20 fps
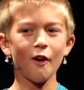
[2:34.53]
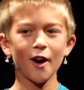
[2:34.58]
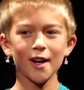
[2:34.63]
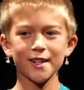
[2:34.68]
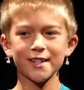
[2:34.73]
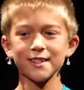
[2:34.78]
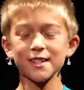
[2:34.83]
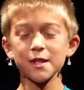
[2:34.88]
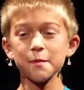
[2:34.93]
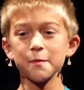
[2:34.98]

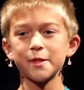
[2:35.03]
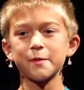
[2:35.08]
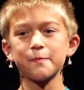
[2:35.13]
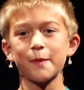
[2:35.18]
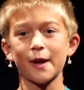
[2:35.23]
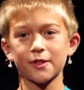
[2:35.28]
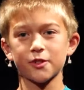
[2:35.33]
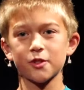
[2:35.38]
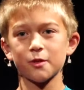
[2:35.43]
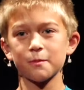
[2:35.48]
Autism
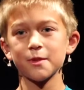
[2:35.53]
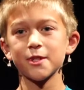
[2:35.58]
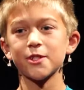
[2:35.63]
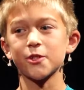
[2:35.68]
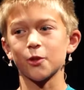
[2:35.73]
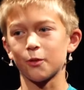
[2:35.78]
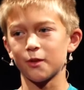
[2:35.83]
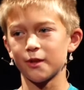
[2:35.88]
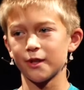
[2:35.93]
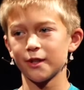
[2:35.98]
spectrum
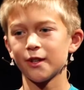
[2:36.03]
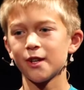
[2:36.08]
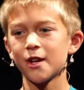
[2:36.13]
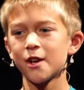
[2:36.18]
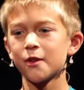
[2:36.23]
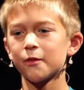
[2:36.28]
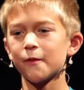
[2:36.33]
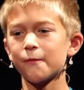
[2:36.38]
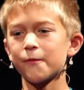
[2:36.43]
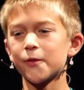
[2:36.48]
disorder
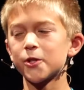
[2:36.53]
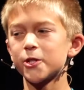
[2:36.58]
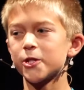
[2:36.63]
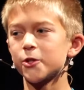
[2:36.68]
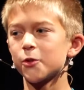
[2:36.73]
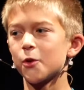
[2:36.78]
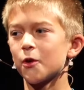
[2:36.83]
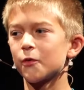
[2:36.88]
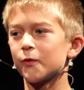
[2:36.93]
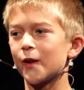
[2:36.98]

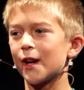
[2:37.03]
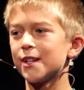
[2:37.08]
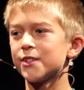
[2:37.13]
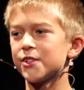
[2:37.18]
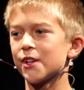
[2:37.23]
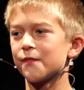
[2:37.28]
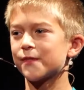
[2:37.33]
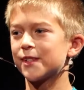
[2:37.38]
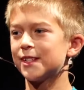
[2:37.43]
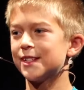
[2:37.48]
refers to a
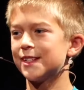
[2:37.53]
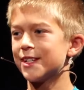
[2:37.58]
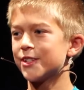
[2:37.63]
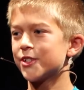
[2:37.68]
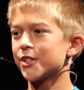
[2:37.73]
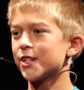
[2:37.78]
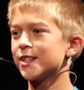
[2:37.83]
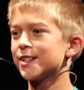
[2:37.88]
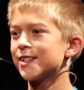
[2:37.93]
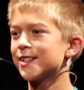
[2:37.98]
range of
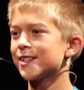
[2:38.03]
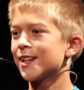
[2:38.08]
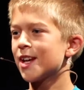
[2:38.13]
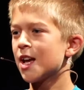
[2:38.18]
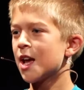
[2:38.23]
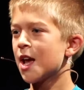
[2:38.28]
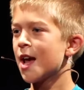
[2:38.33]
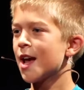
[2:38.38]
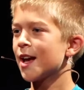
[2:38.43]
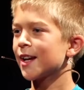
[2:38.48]
conditions
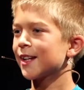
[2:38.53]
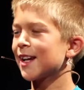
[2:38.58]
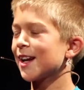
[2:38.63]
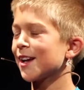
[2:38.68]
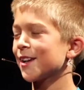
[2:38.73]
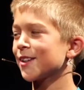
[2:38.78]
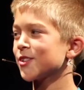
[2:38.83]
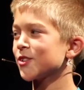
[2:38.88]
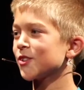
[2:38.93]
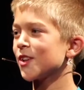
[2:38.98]

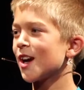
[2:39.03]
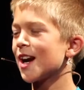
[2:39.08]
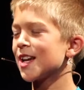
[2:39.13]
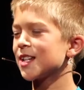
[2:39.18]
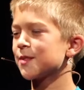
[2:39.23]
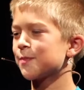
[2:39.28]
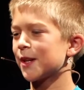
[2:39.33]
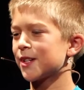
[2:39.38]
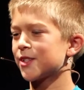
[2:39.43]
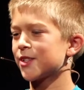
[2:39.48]

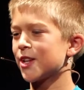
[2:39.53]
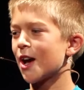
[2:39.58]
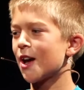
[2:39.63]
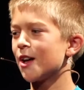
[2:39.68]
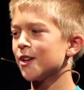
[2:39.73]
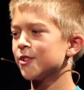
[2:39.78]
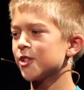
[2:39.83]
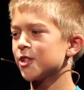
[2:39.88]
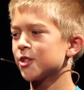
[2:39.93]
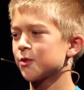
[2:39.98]
characterized by
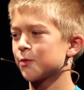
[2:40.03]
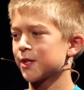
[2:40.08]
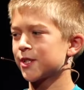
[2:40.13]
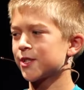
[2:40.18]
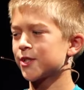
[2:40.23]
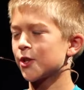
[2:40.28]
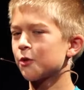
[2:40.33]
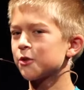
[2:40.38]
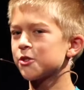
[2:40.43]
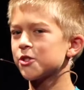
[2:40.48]
challenges with
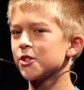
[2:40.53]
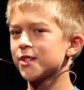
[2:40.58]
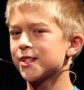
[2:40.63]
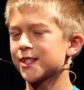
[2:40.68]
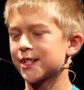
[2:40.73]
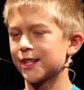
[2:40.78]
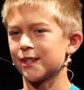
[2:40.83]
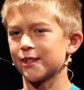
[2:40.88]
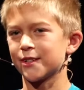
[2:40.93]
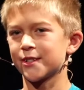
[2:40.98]
social
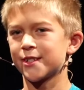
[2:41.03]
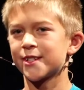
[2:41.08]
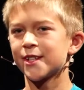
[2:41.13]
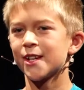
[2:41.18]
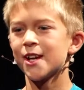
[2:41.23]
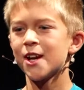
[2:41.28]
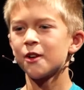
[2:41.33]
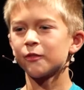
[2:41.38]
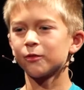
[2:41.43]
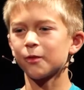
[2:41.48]

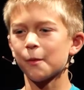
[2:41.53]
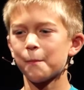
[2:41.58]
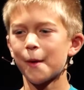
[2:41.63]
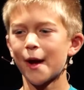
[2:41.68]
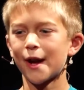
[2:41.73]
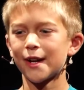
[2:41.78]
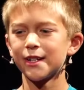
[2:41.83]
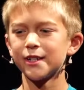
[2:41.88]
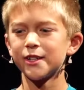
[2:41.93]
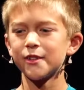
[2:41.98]
skills,
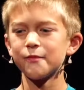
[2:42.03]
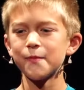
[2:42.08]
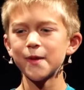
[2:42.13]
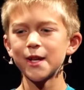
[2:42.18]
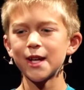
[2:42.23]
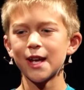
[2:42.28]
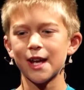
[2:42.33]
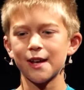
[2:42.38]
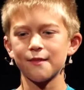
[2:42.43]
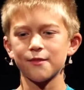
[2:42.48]
repetitive
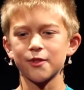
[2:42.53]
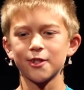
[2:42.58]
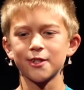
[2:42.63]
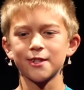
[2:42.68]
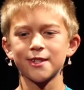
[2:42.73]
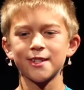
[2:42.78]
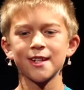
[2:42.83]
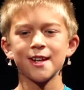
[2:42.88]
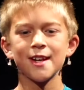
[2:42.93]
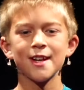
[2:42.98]

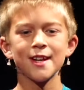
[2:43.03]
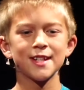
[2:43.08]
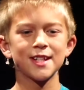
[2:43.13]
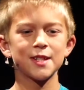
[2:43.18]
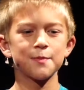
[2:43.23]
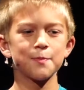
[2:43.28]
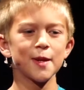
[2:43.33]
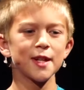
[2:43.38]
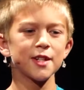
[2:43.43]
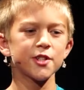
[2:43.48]
behaviors,
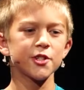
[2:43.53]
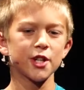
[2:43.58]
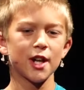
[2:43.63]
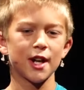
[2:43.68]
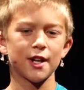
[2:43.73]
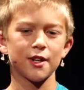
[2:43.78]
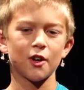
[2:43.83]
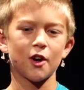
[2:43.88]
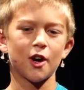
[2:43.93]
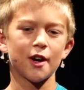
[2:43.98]
speech,
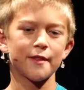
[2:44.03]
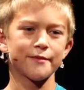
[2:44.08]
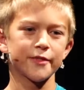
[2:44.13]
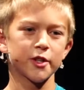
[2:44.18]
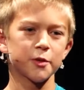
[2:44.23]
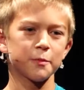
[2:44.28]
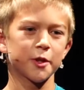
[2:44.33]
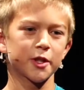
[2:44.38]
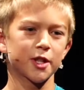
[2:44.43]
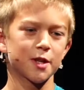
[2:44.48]
and
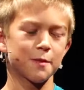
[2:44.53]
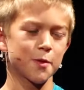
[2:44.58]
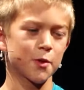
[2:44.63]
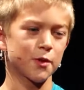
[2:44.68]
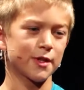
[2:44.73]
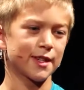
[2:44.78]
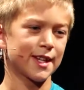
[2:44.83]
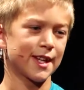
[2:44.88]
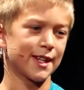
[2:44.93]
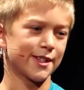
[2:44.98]
nonverbal
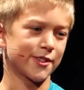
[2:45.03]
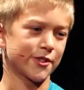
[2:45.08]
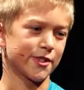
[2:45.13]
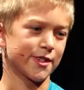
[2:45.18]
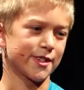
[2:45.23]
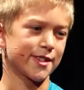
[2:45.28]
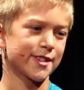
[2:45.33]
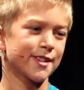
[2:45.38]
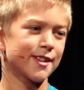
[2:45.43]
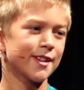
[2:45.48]

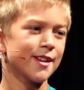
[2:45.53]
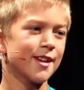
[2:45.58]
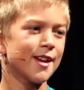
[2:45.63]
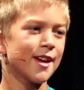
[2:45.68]
communications,